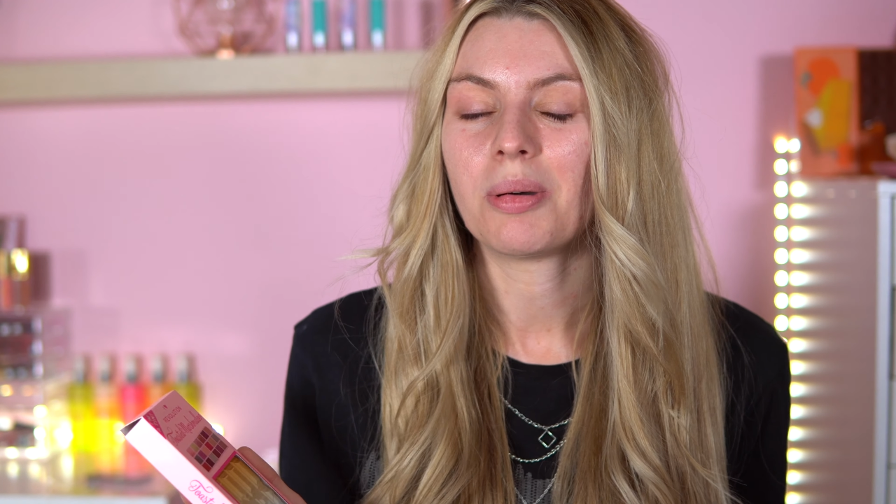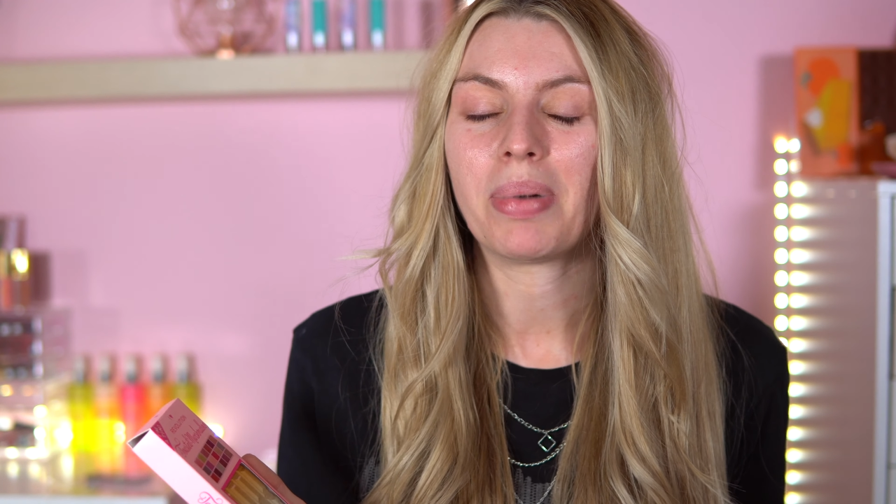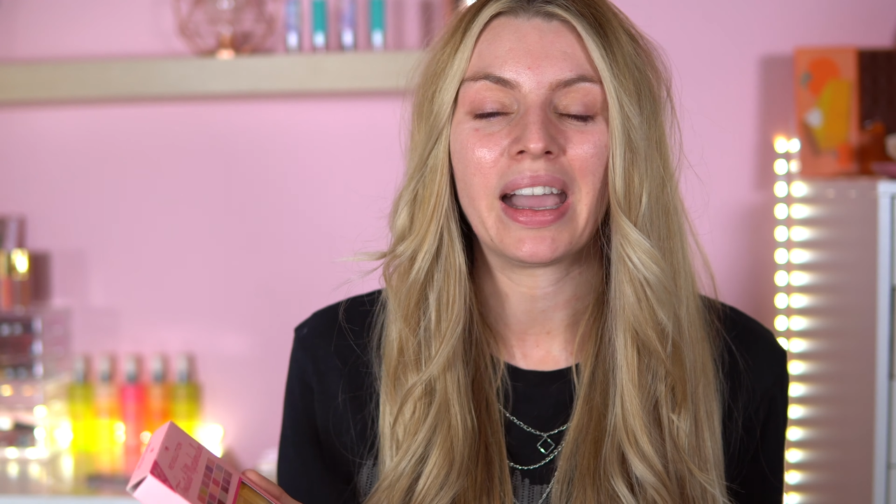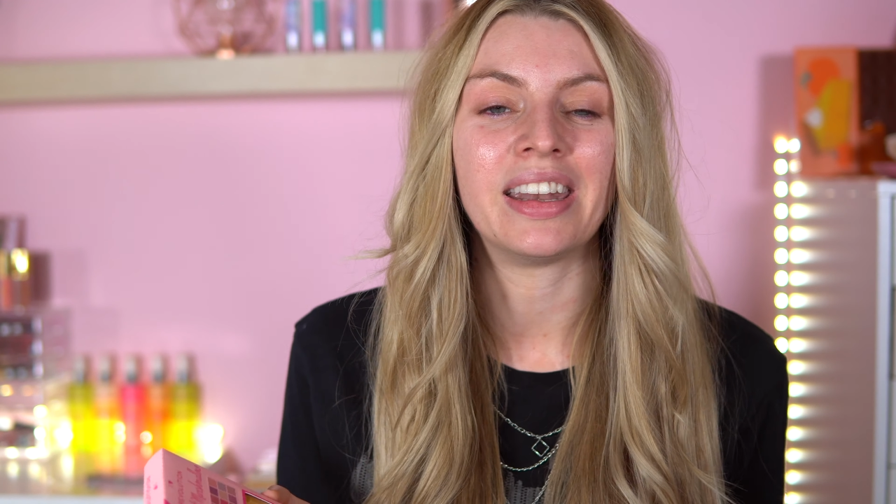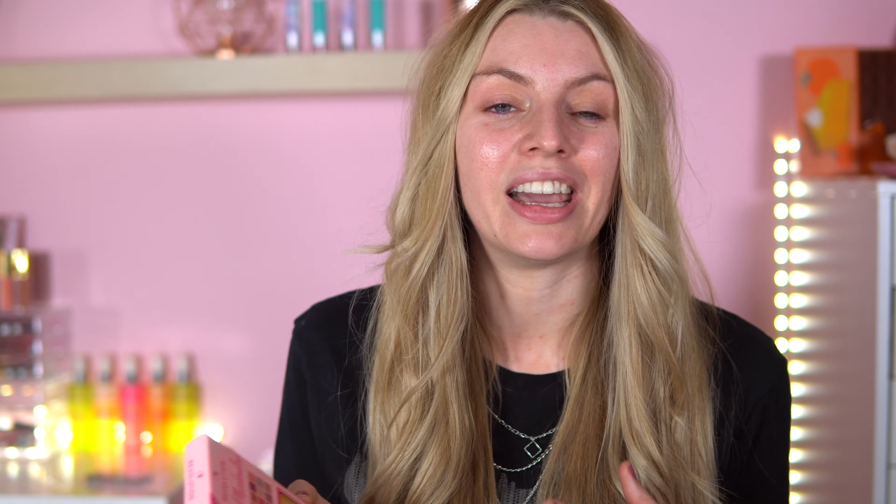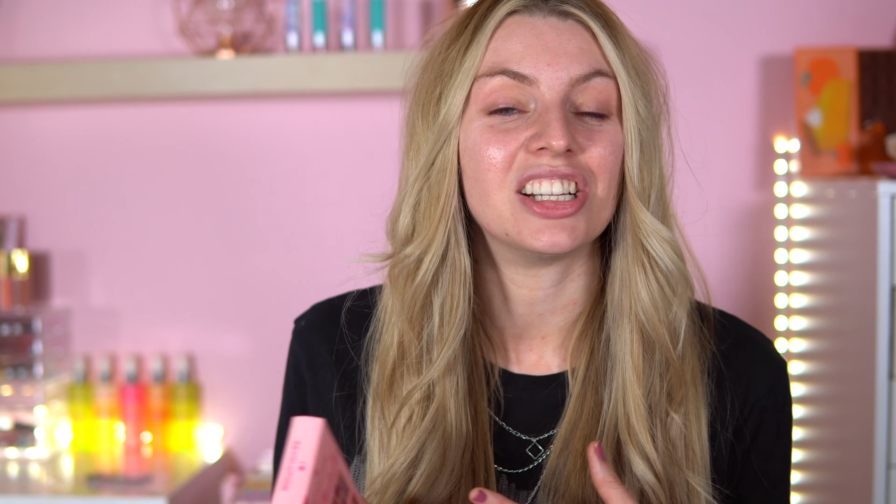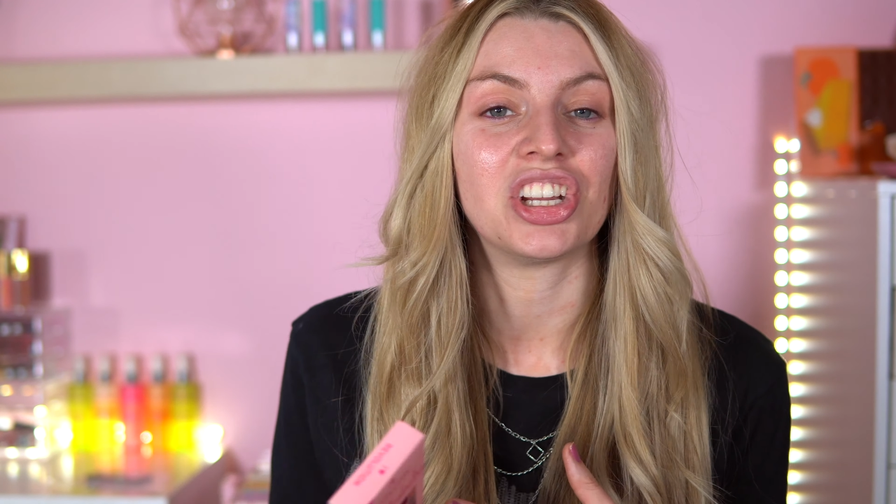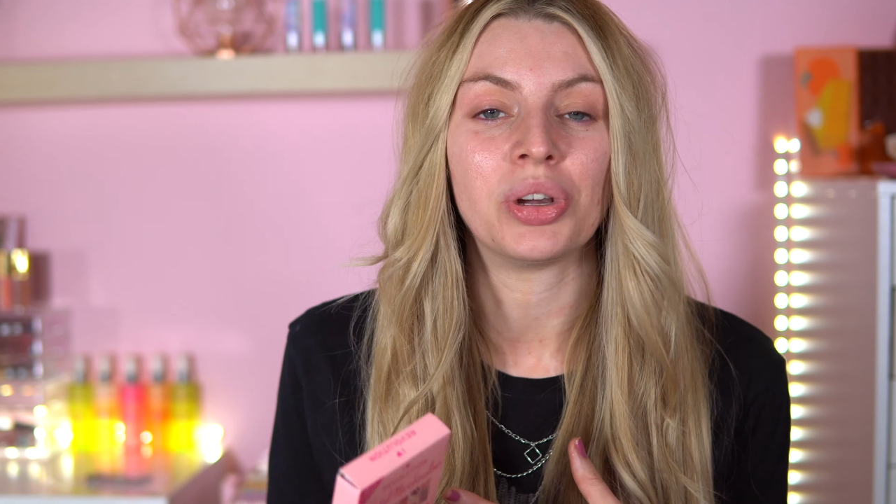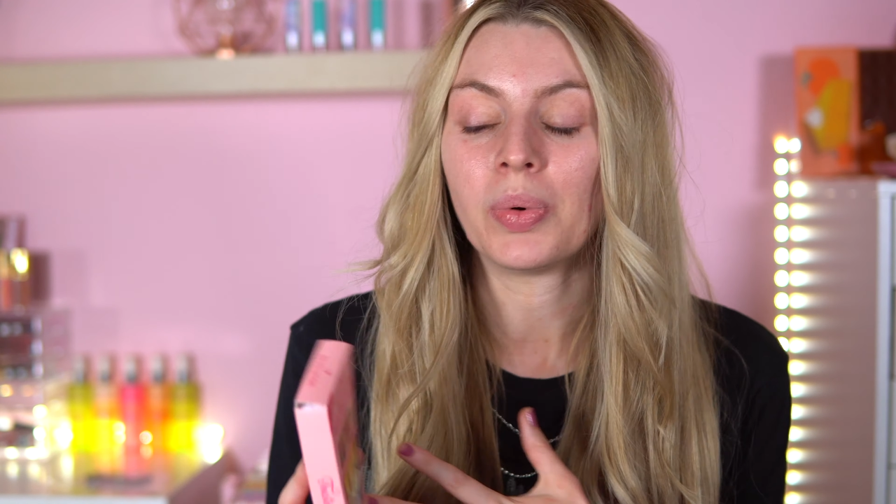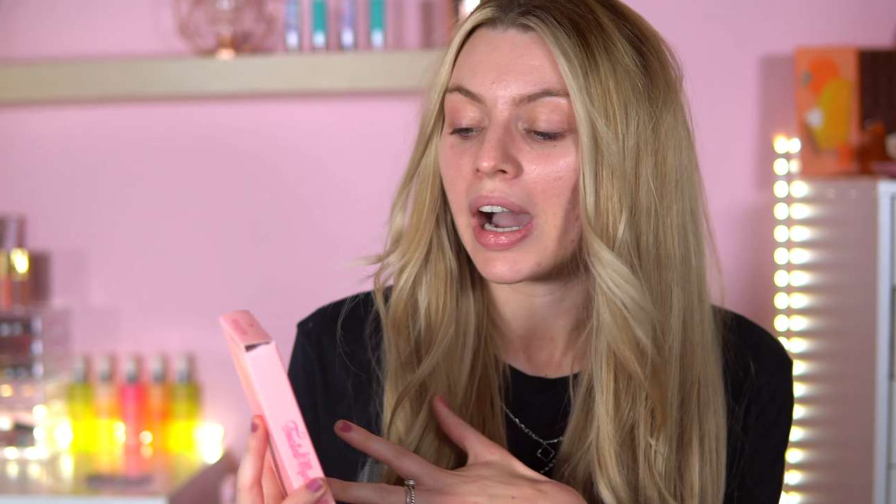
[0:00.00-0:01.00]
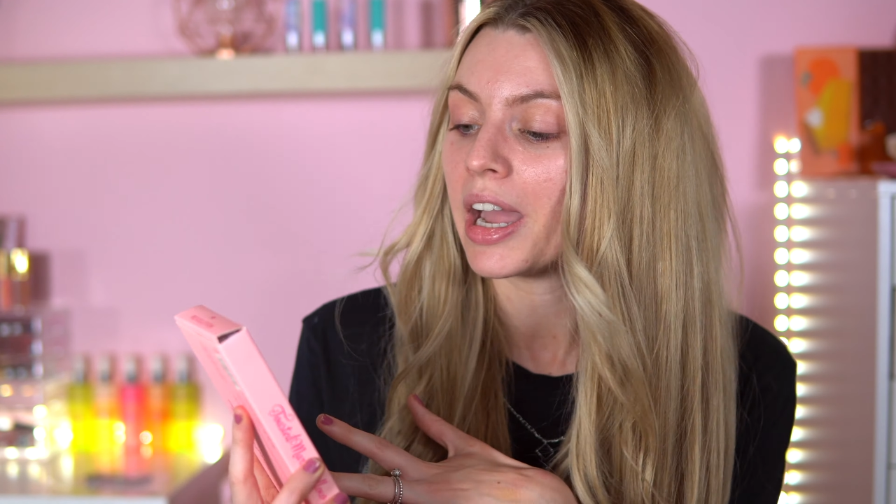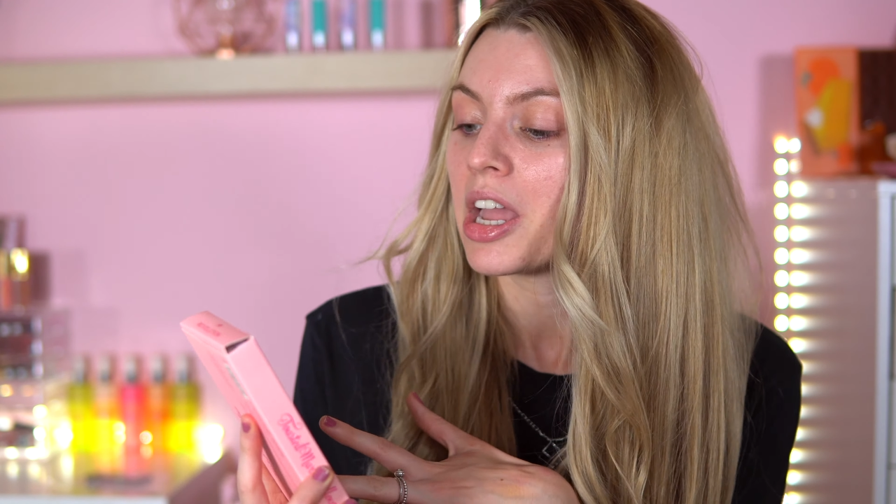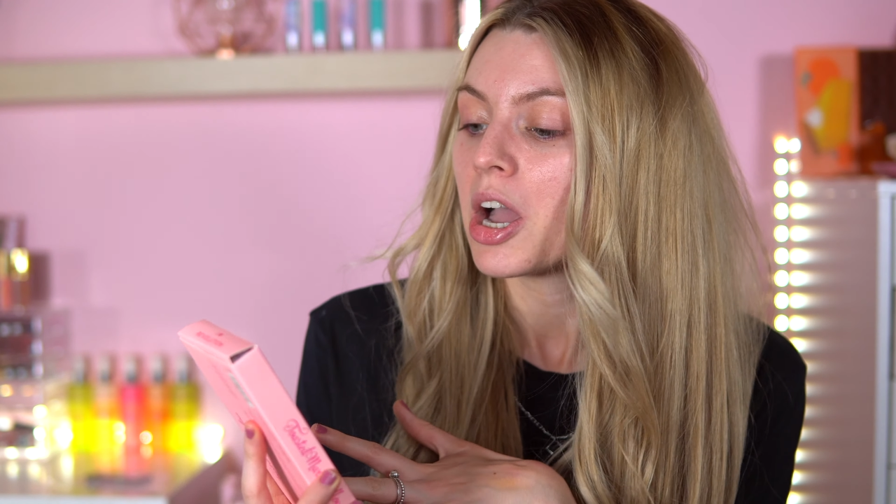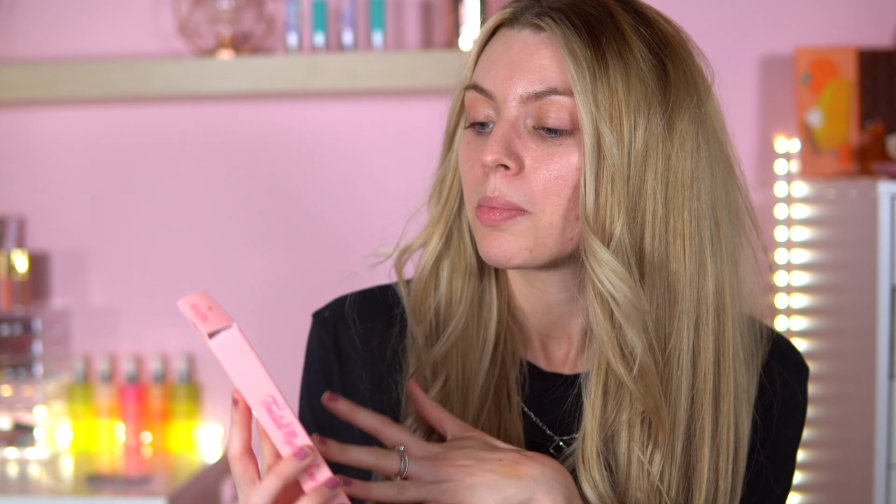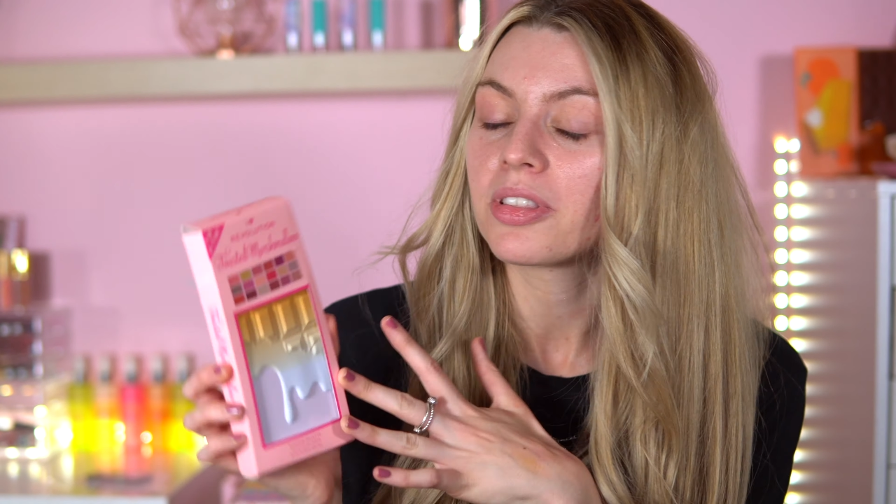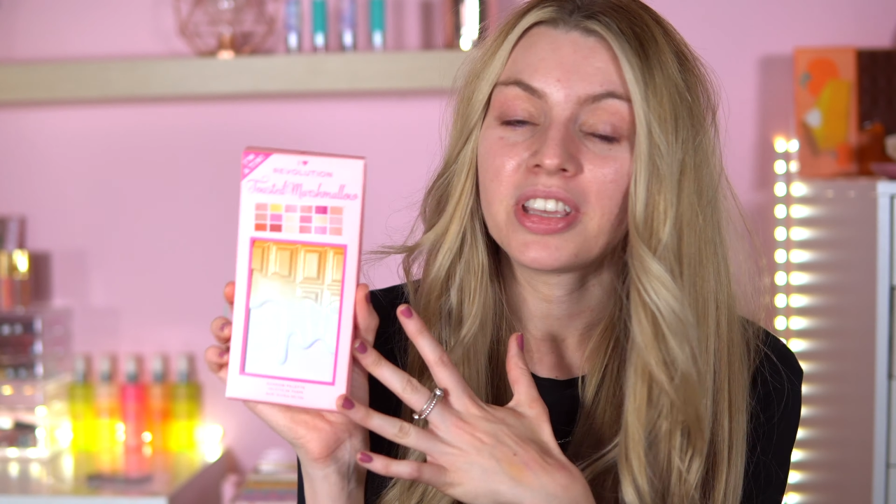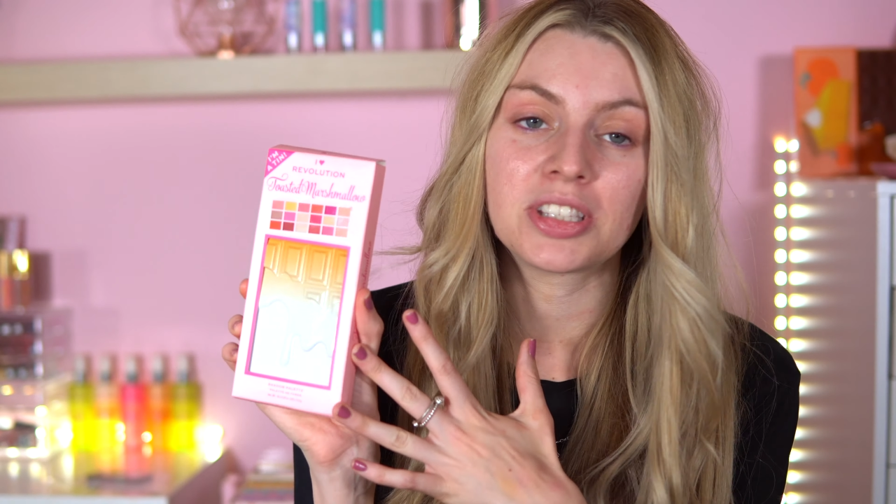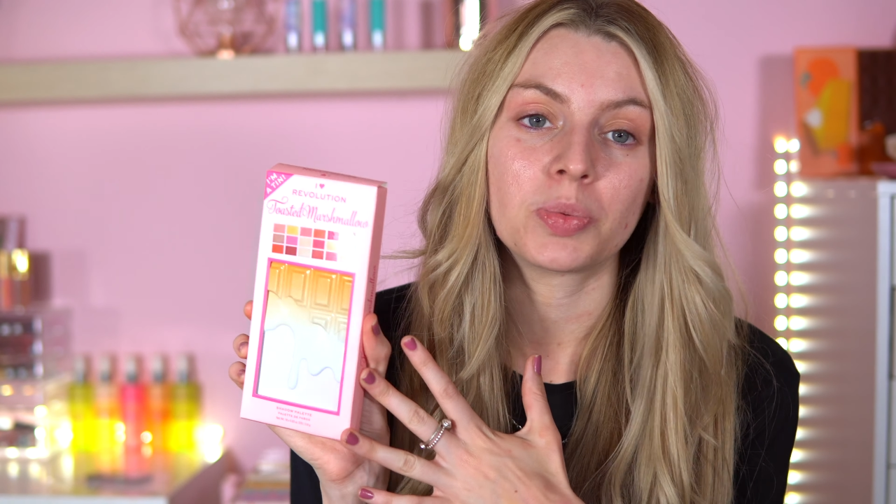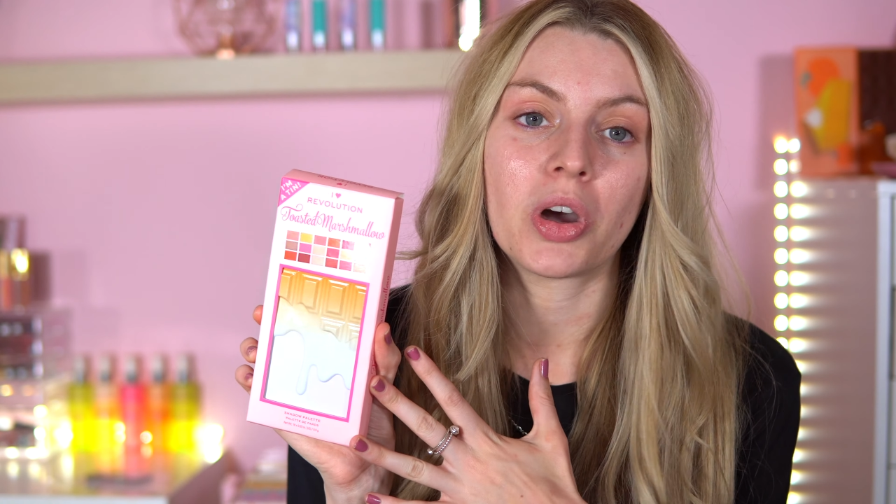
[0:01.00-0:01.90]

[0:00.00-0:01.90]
buying it, I don't know why. But this